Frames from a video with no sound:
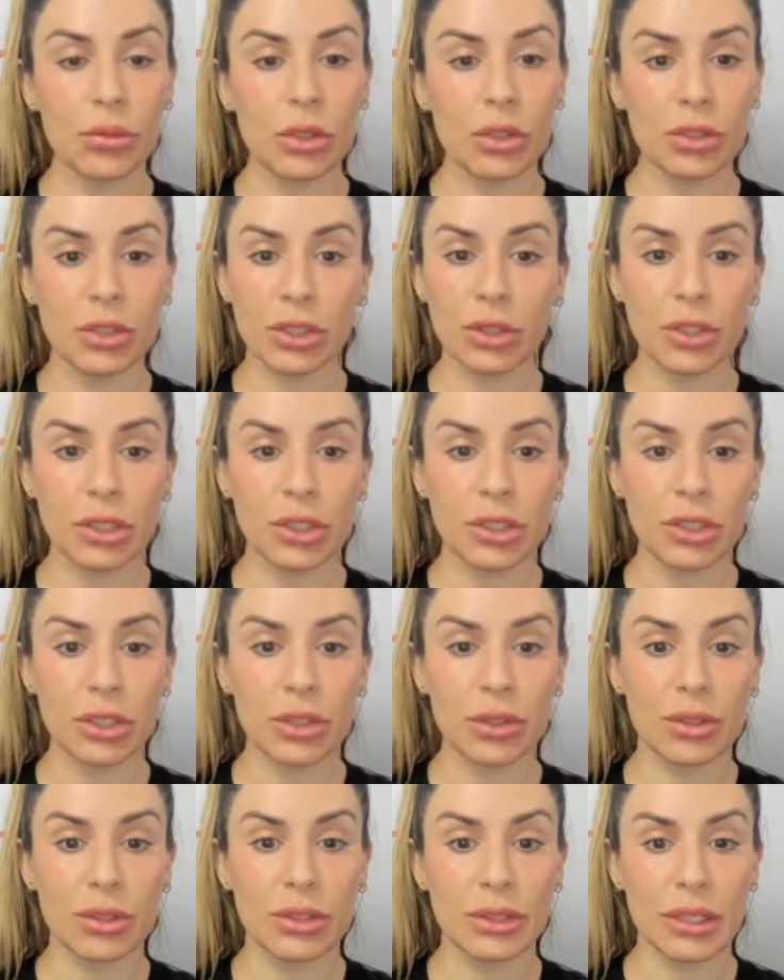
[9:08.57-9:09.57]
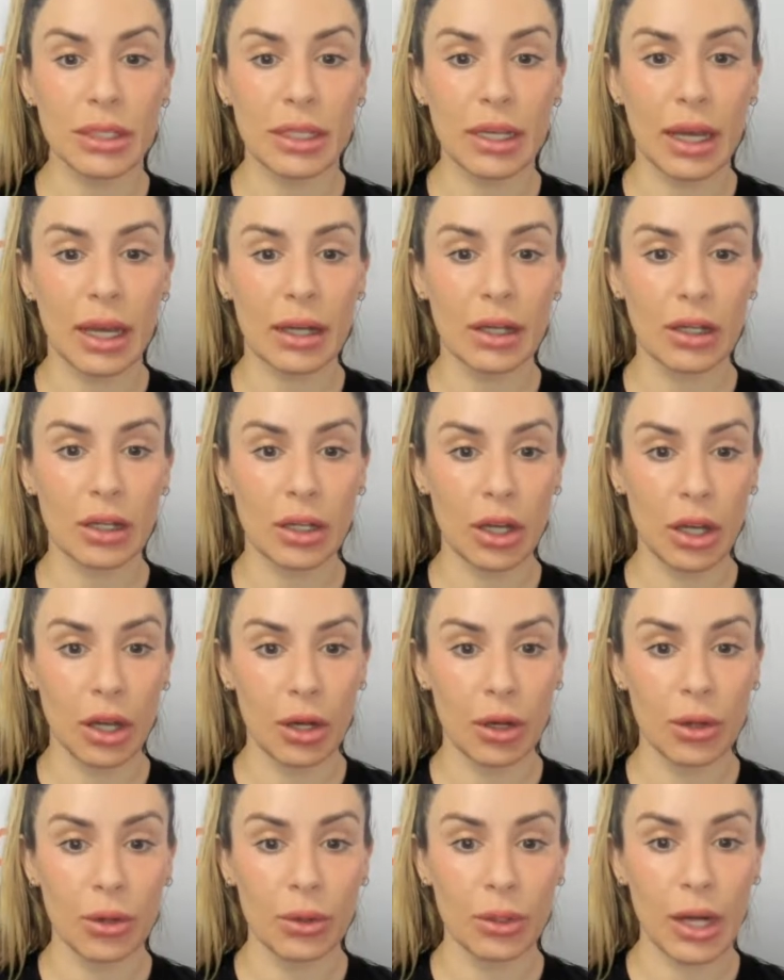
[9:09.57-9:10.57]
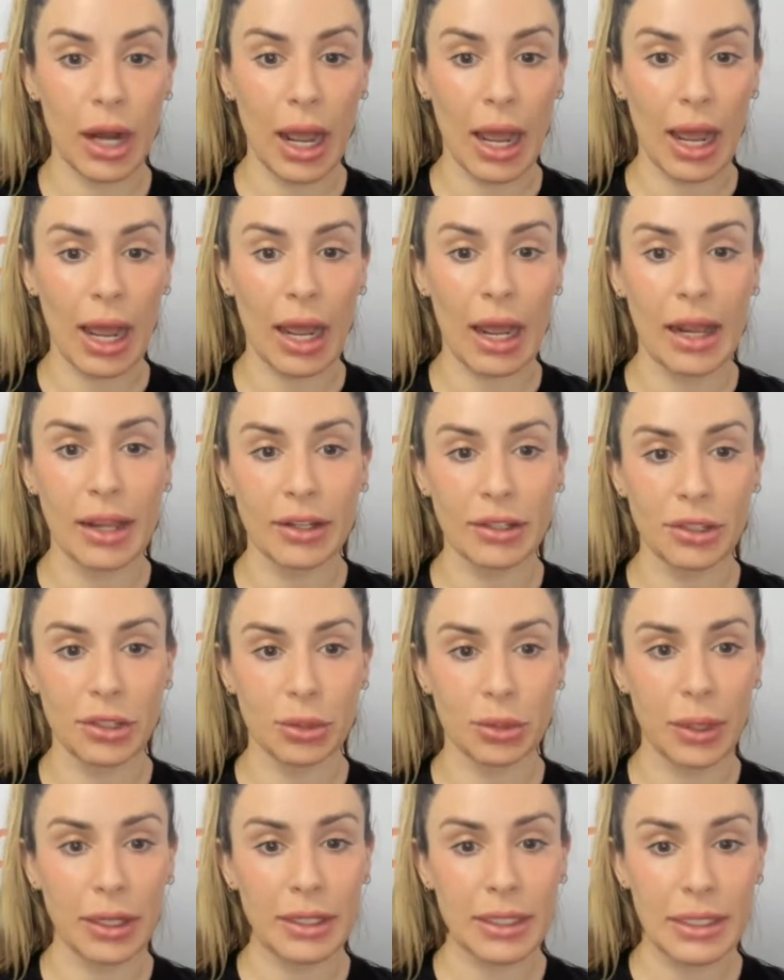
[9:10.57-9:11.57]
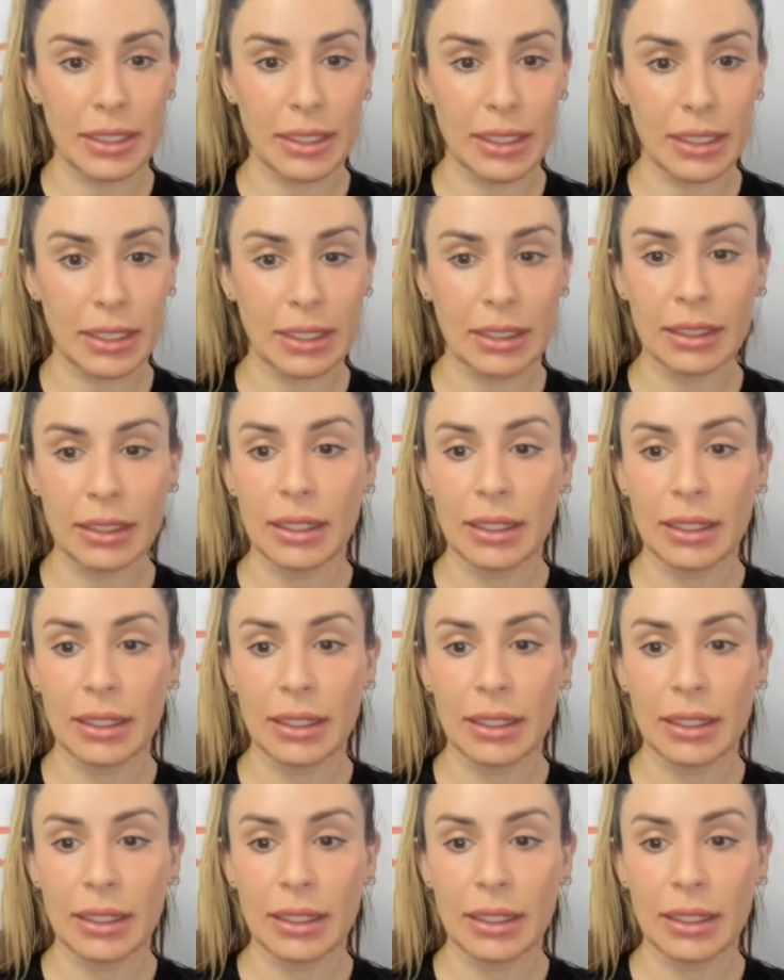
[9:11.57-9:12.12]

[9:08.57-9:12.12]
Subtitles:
So just use the code I20.